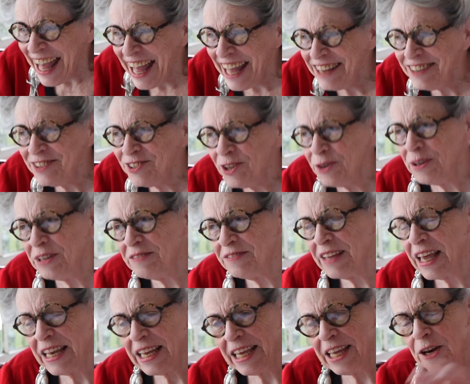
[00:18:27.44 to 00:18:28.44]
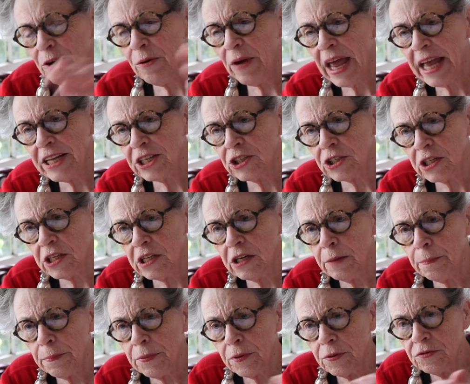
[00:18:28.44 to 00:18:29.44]
And so it's that interaction in
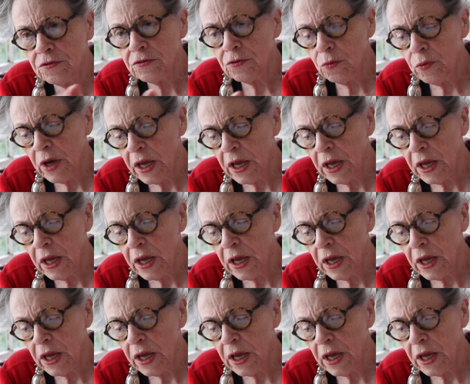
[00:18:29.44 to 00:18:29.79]
a personal